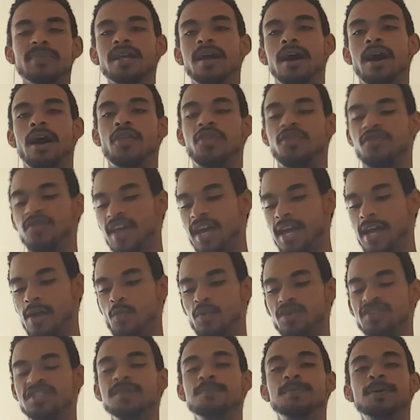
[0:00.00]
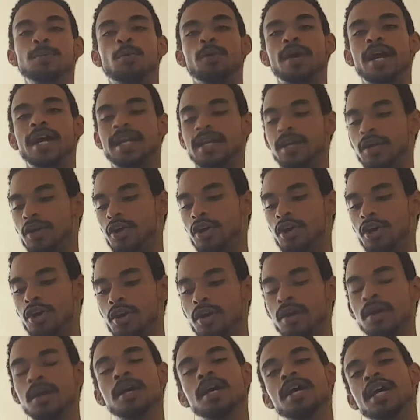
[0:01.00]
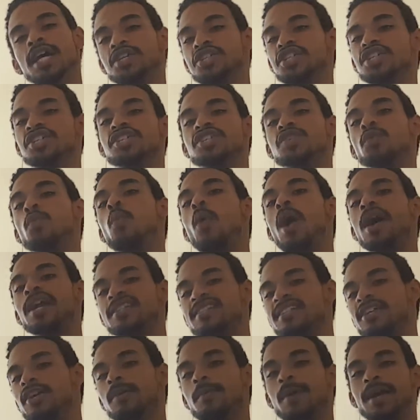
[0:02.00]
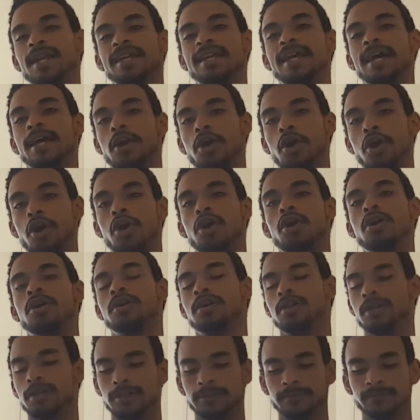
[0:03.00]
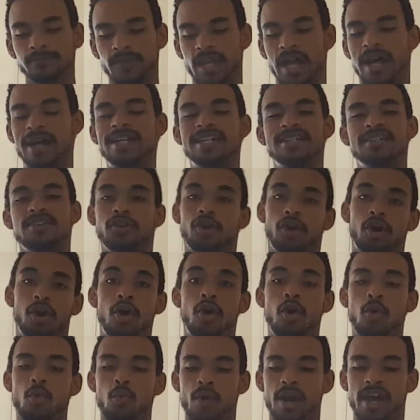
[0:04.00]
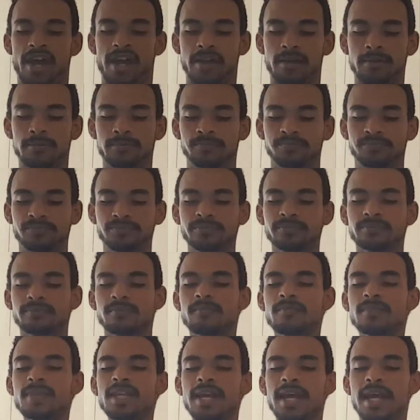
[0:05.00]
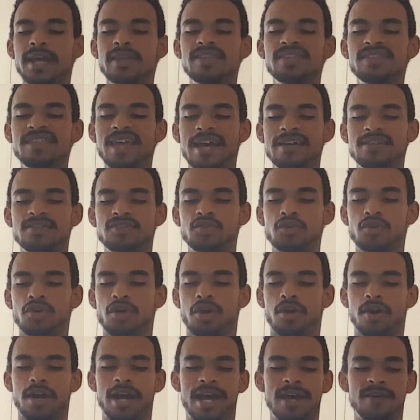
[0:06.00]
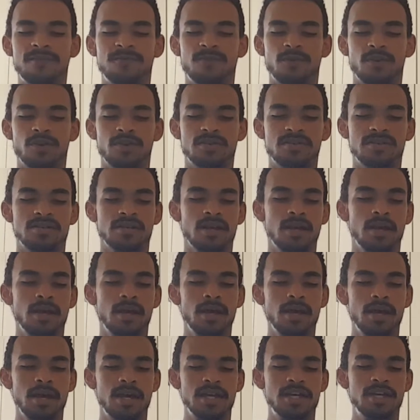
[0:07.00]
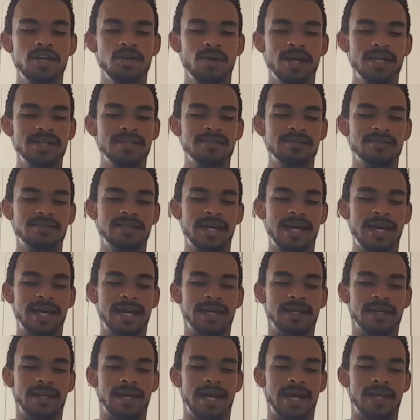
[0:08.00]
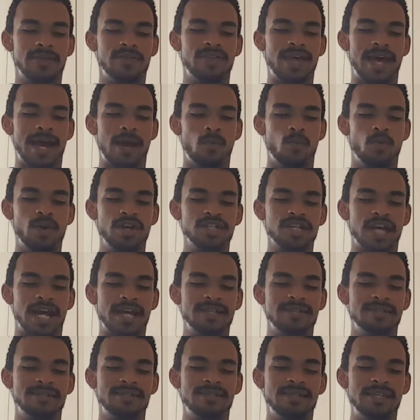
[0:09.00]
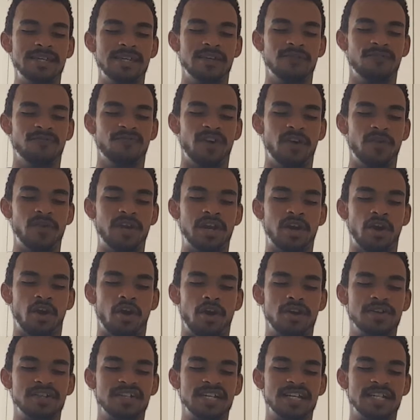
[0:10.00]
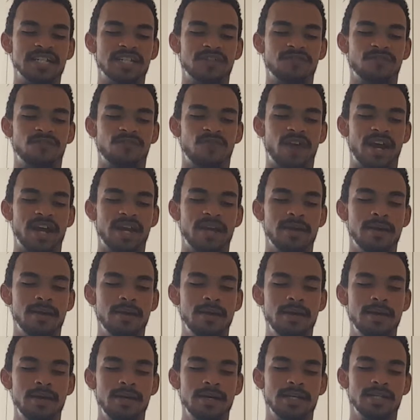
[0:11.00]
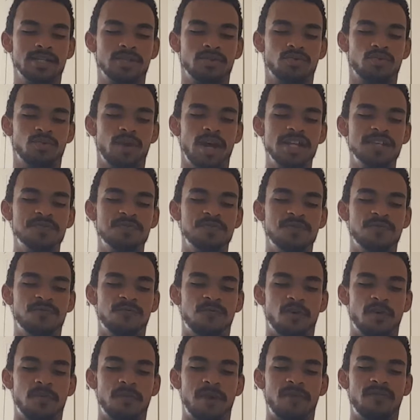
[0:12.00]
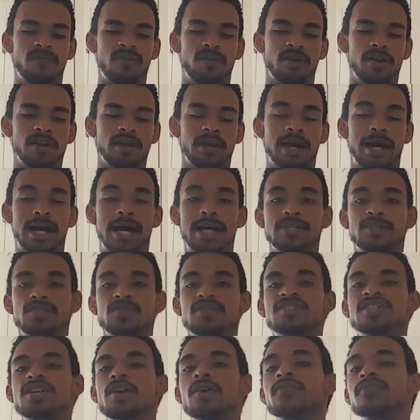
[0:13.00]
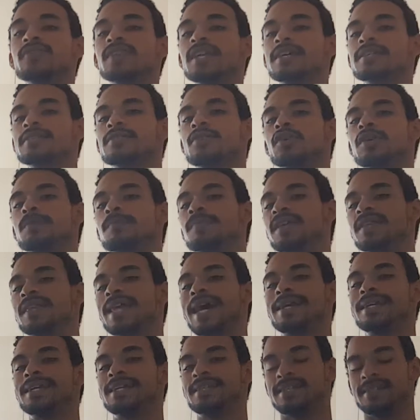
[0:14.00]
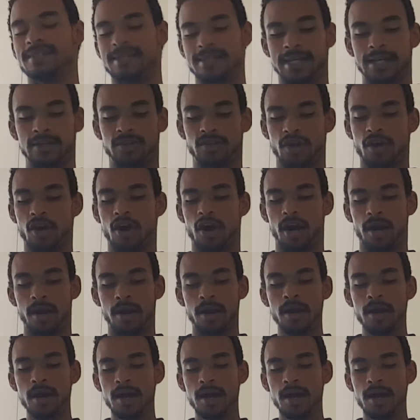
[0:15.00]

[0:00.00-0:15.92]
a thing with seeing people getting hurt, and she doesn't want to see anybody get hurt, at least in her own way. And thanks to her efforts, here I stand, and that which I seek very hard is right before my very eyes. So Zeref think it's going to be that easy to get the heart.